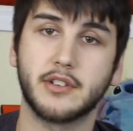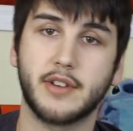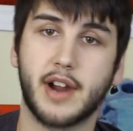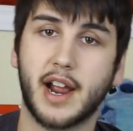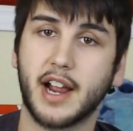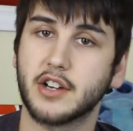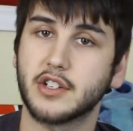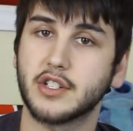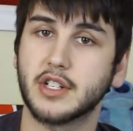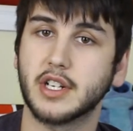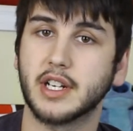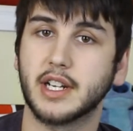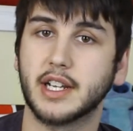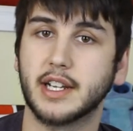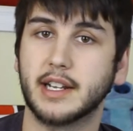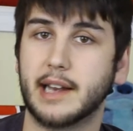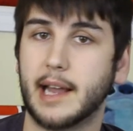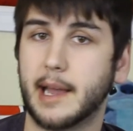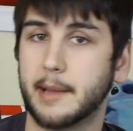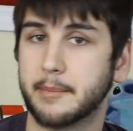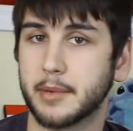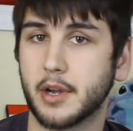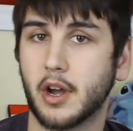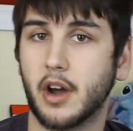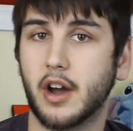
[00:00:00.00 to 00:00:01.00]
attraction in
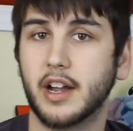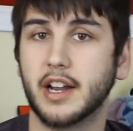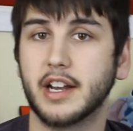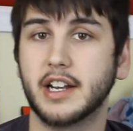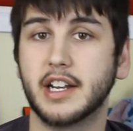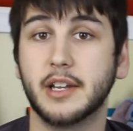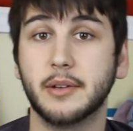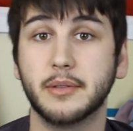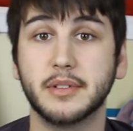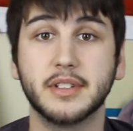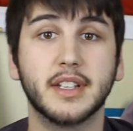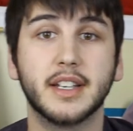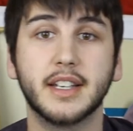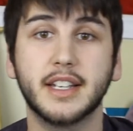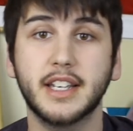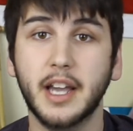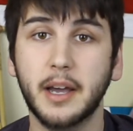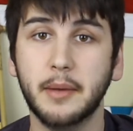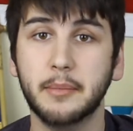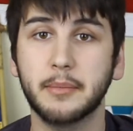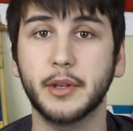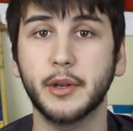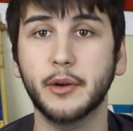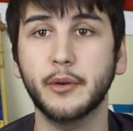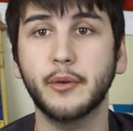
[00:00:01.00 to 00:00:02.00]
Epcot, and he was like,
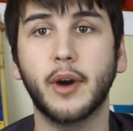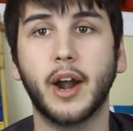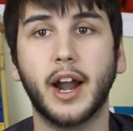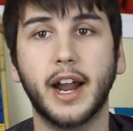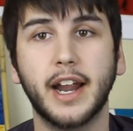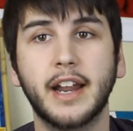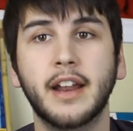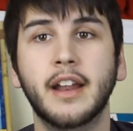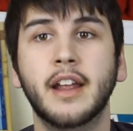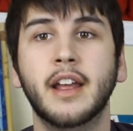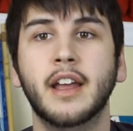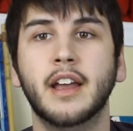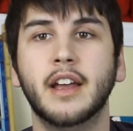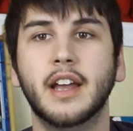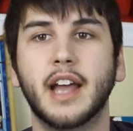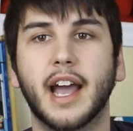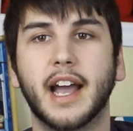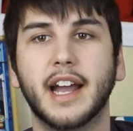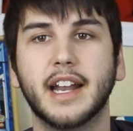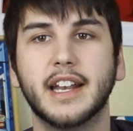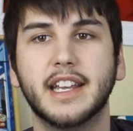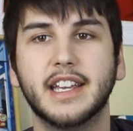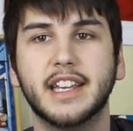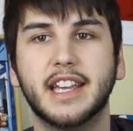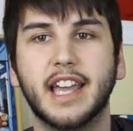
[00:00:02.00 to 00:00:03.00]
yep, you're right.
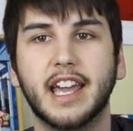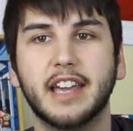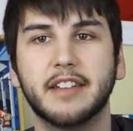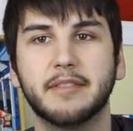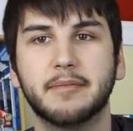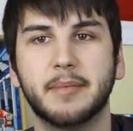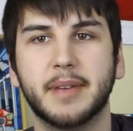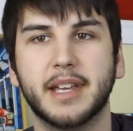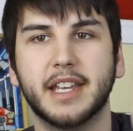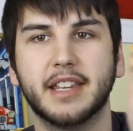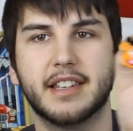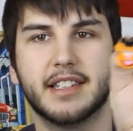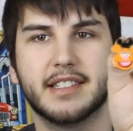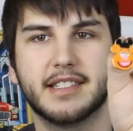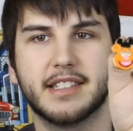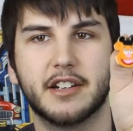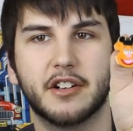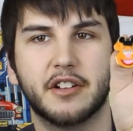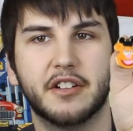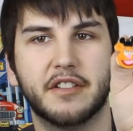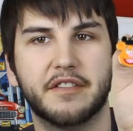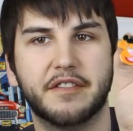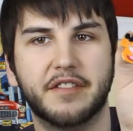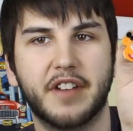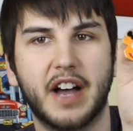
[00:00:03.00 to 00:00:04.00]
And he gave me this
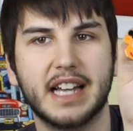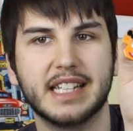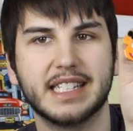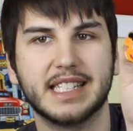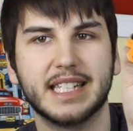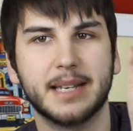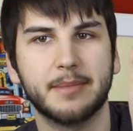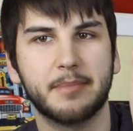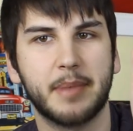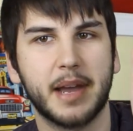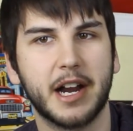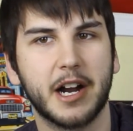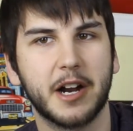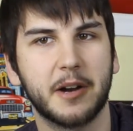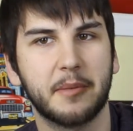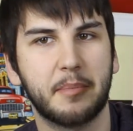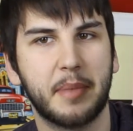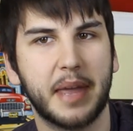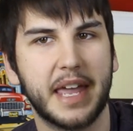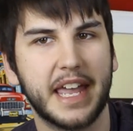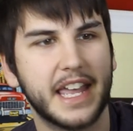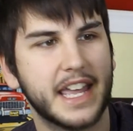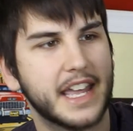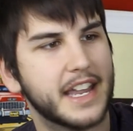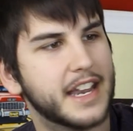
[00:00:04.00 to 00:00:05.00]
little Fozzie Bear
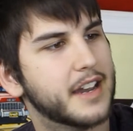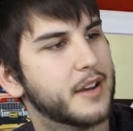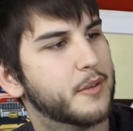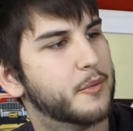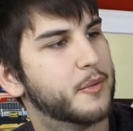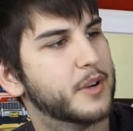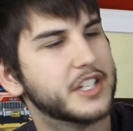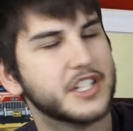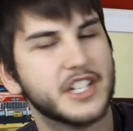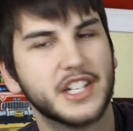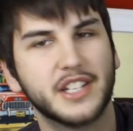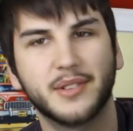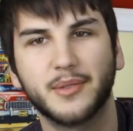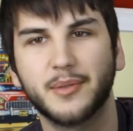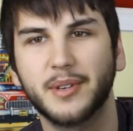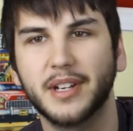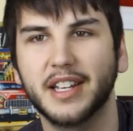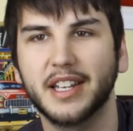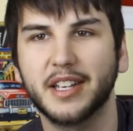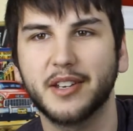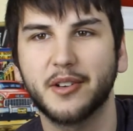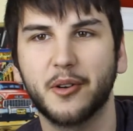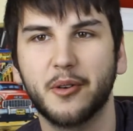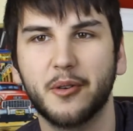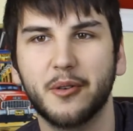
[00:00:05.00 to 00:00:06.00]
pin, which is
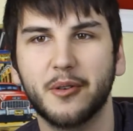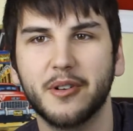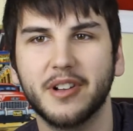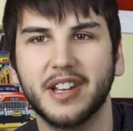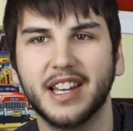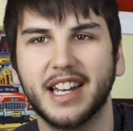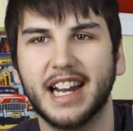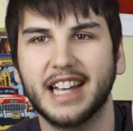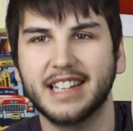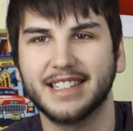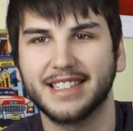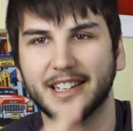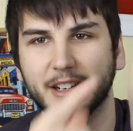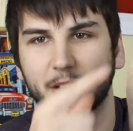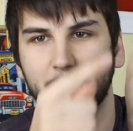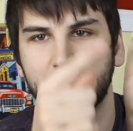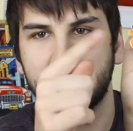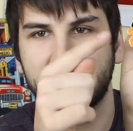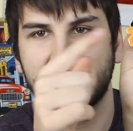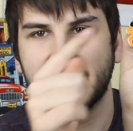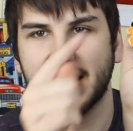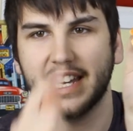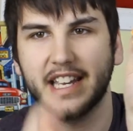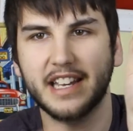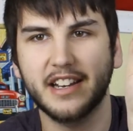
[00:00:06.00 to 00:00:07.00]
really cool. It has little
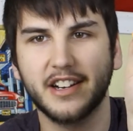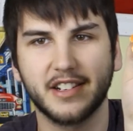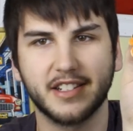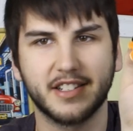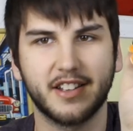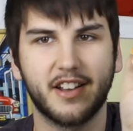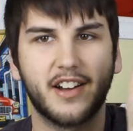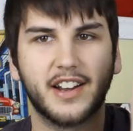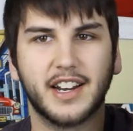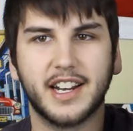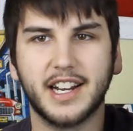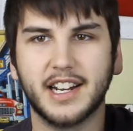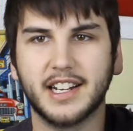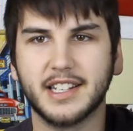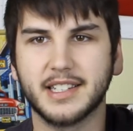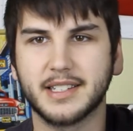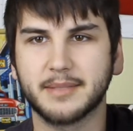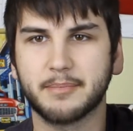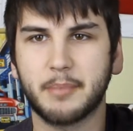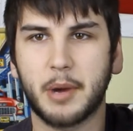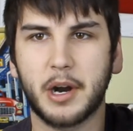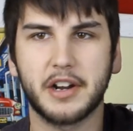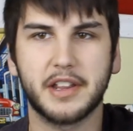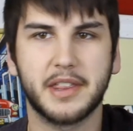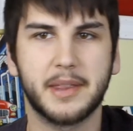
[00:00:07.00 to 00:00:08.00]
Mickey ears on it, and
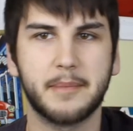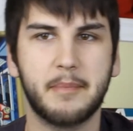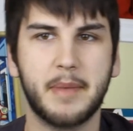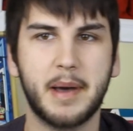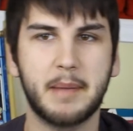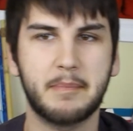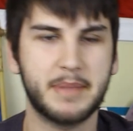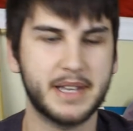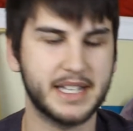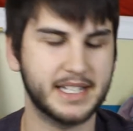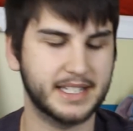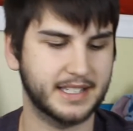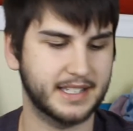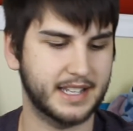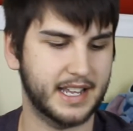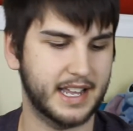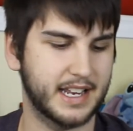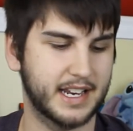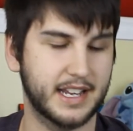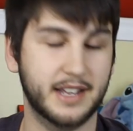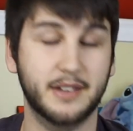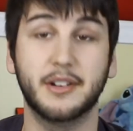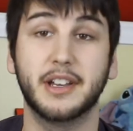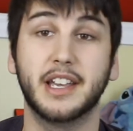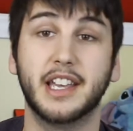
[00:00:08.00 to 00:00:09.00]
it's part of the Muppets,
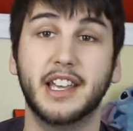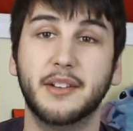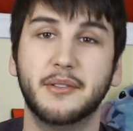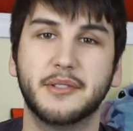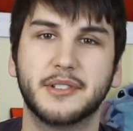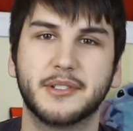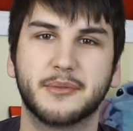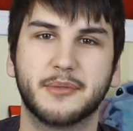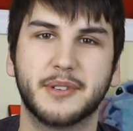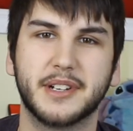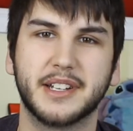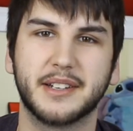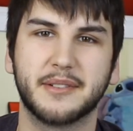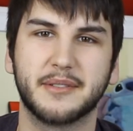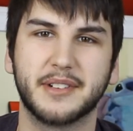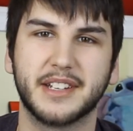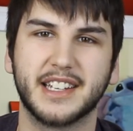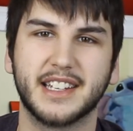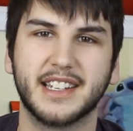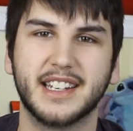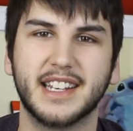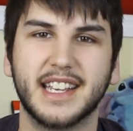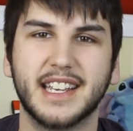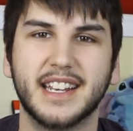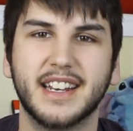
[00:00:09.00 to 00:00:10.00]
and it was really,
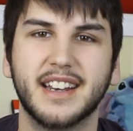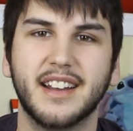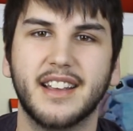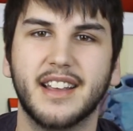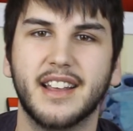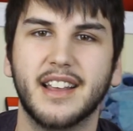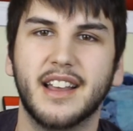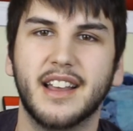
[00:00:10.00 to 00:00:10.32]
really neat.